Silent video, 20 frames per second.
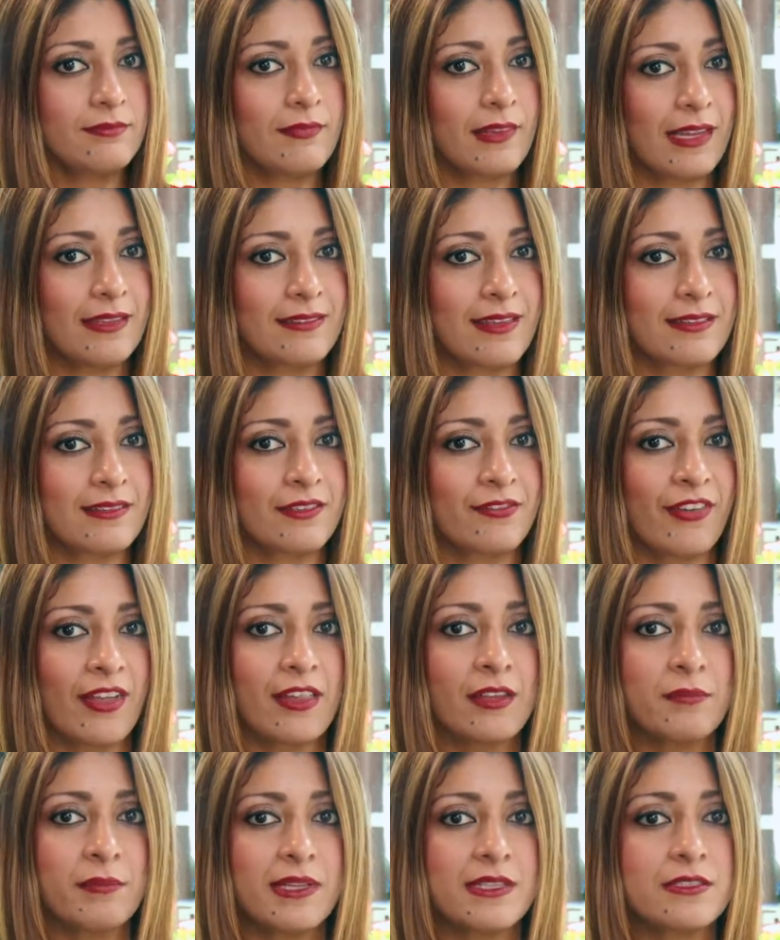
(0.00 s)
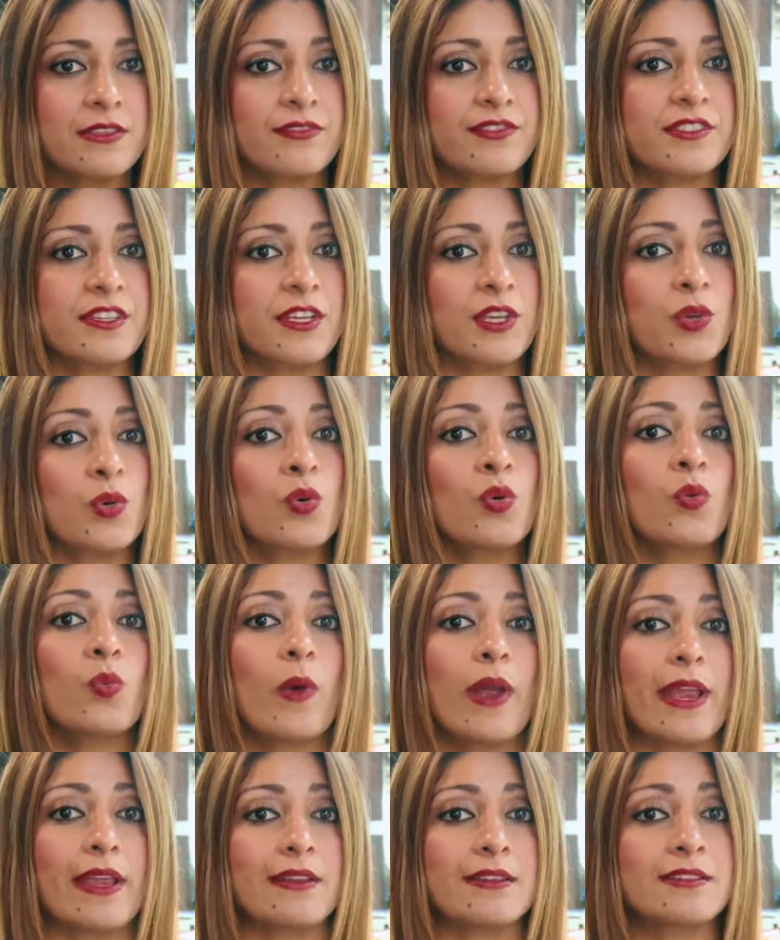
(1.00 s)
The development of secure
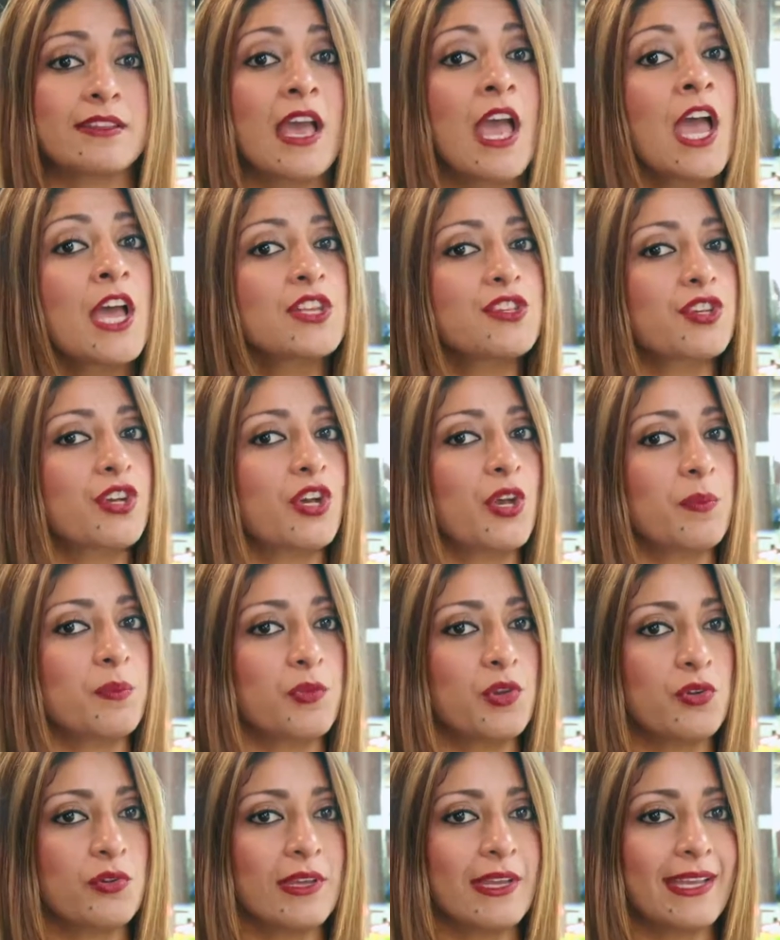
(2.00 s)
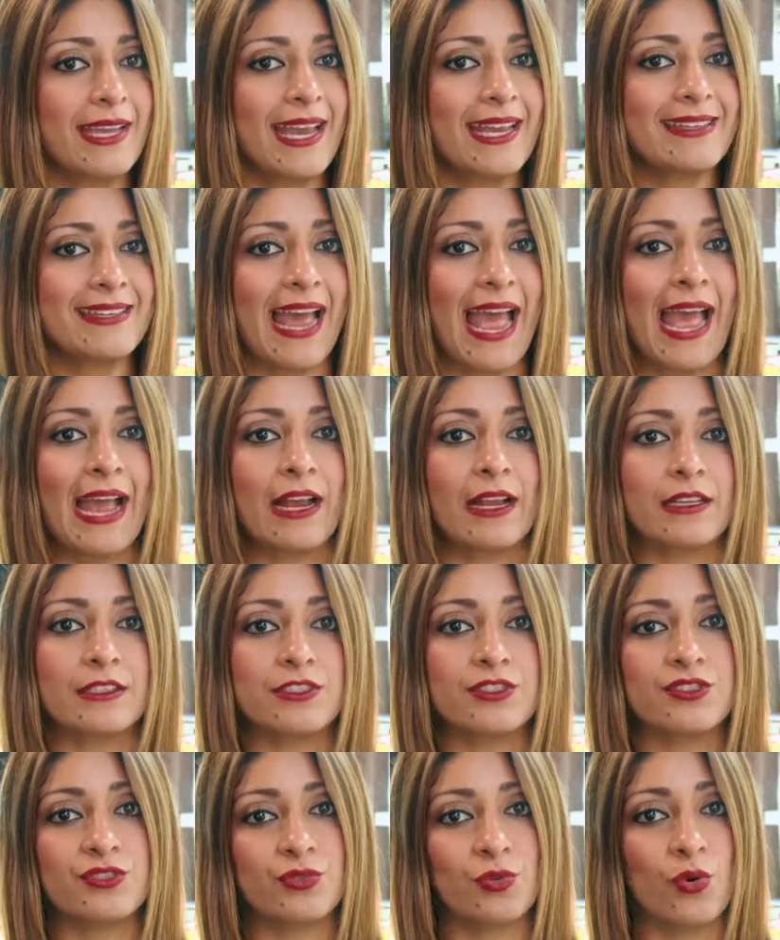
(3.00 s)
ways to communicate and
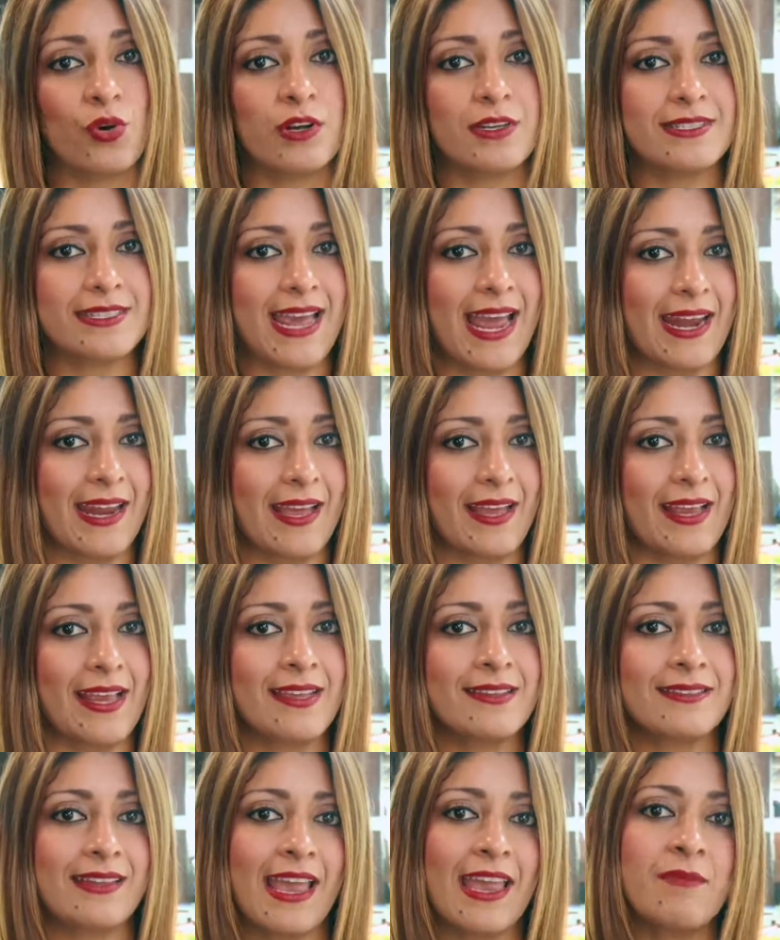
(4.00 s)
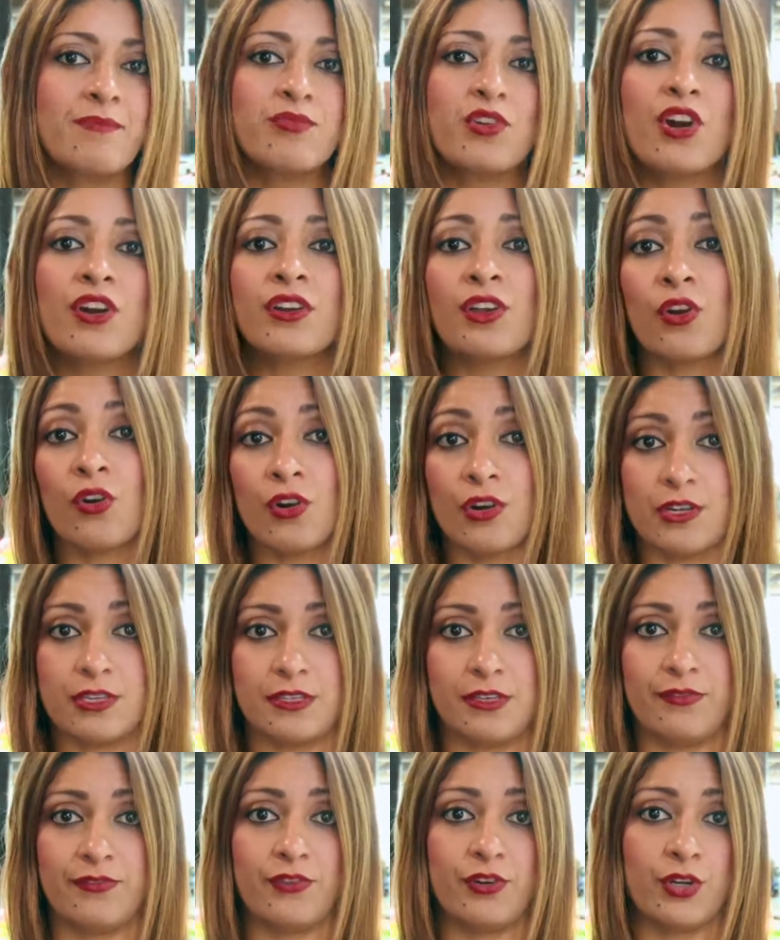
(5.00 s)
store data is a
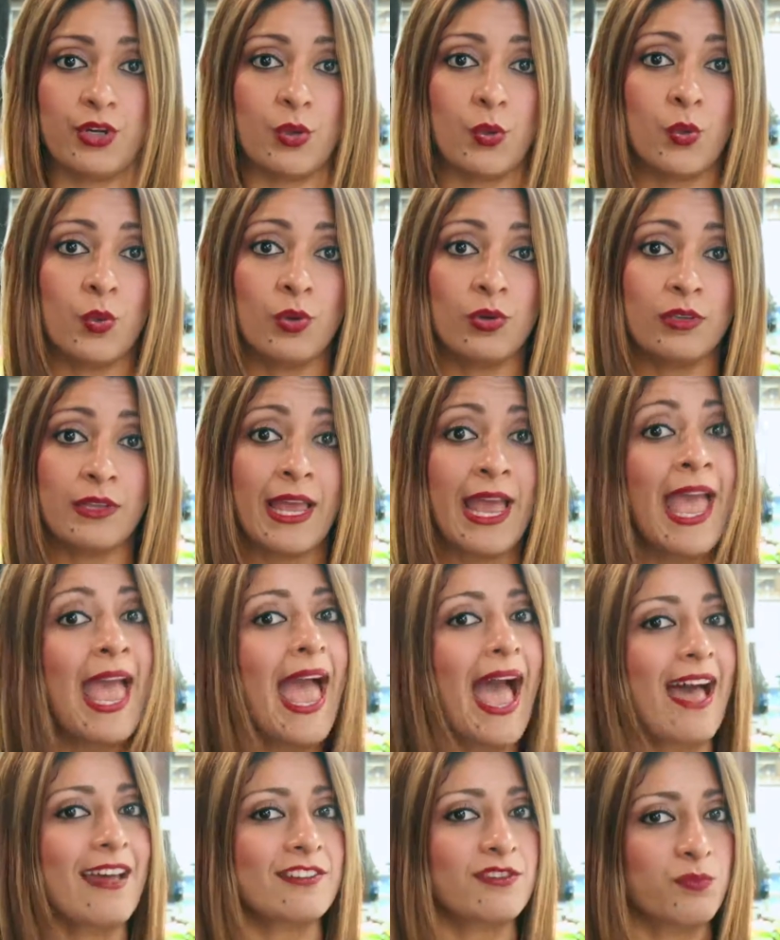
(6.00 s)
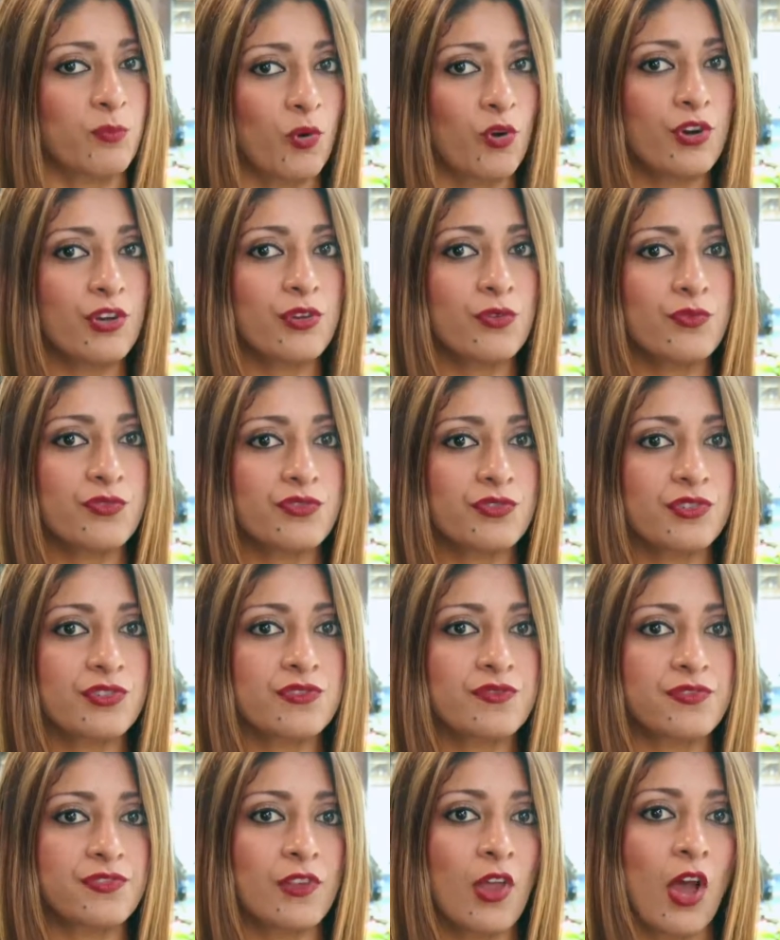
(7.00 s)
priority for Google as more users
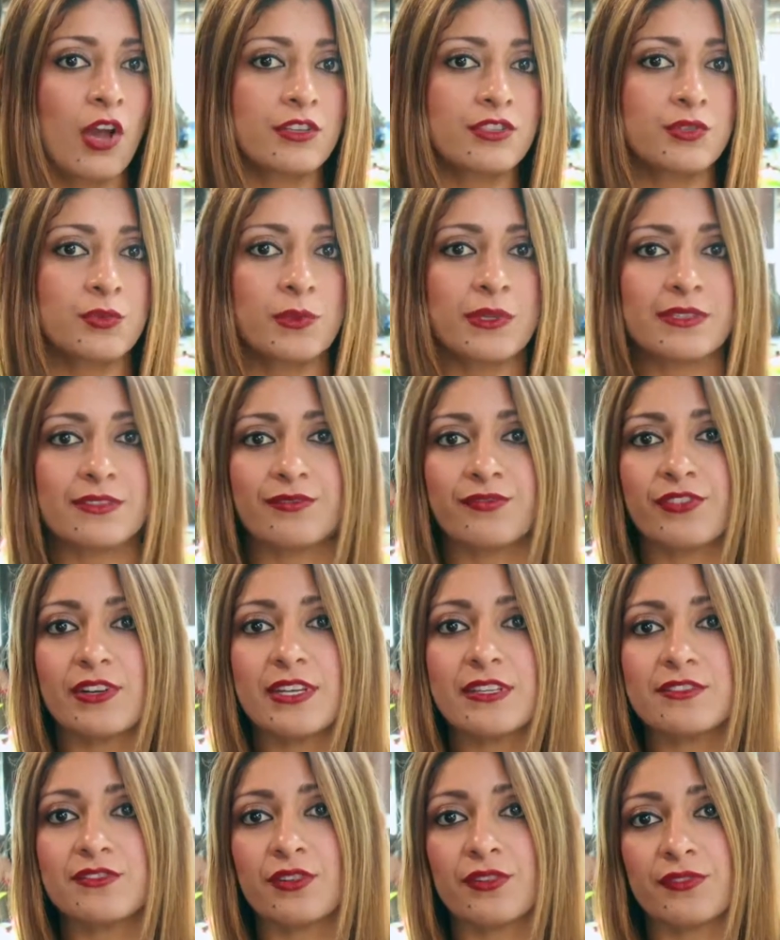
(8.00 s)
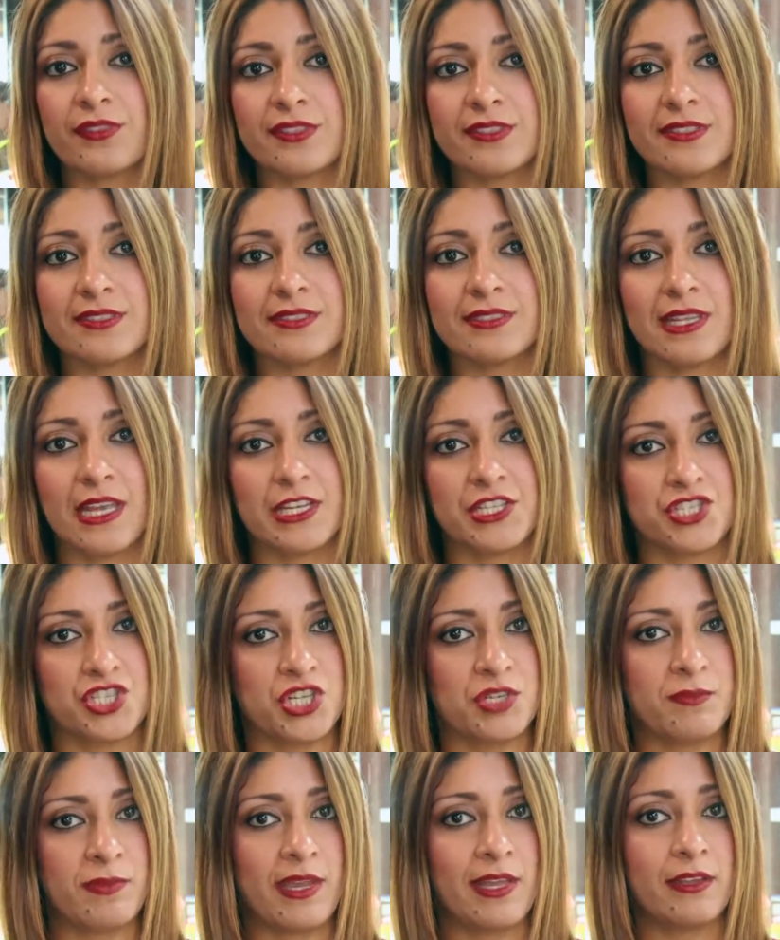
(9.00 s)
flock to its free services like
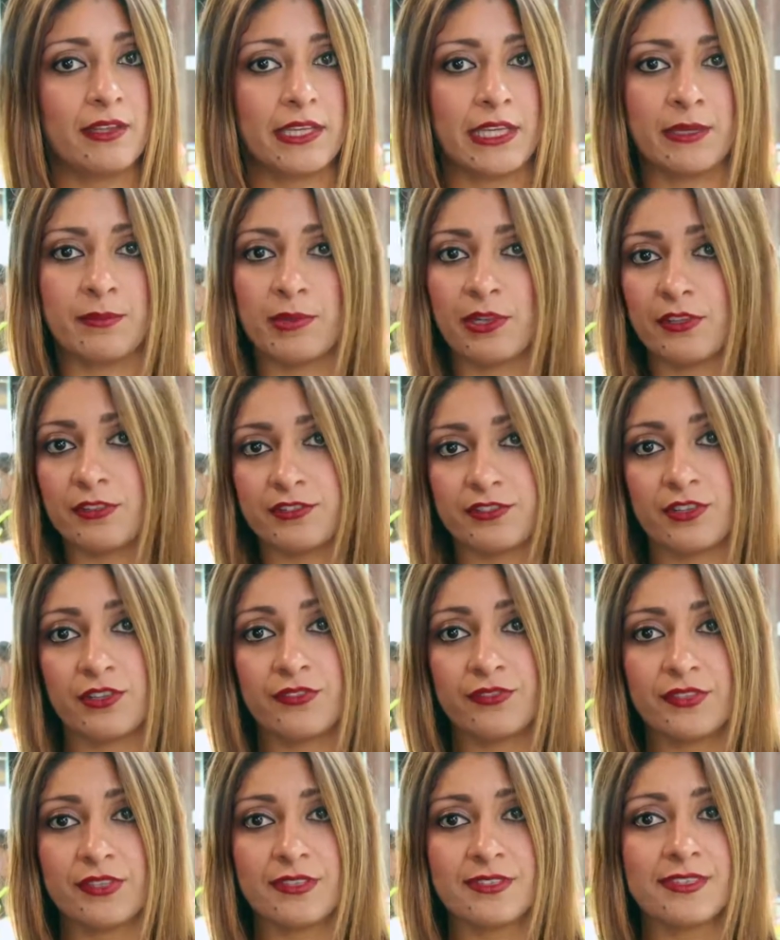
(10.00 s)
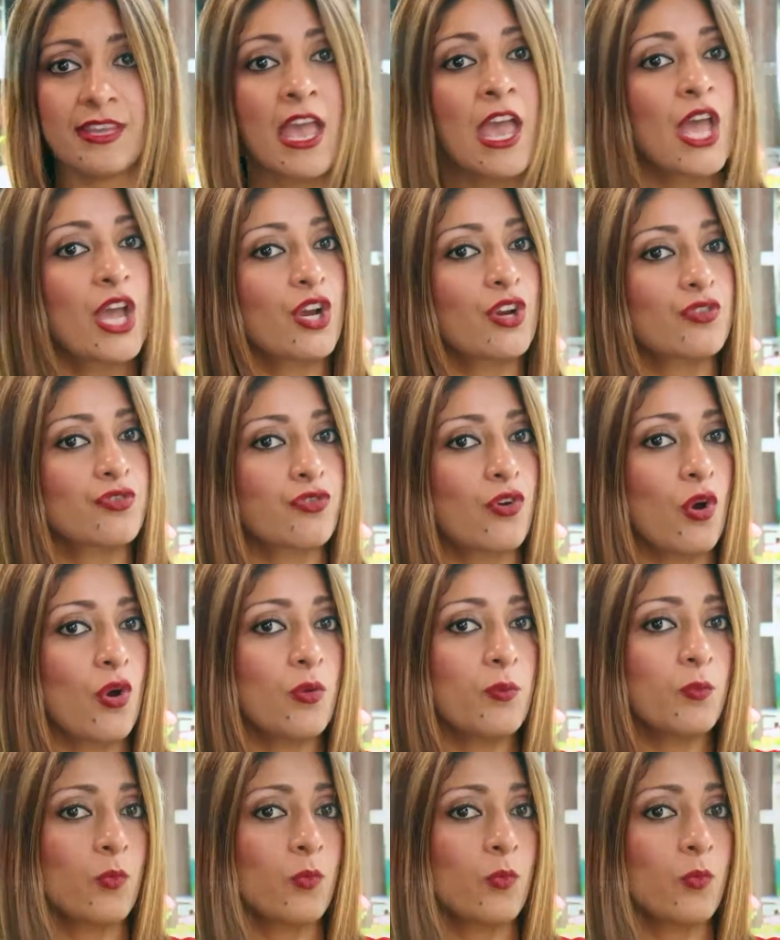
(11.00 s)
Gmail email service, Chrome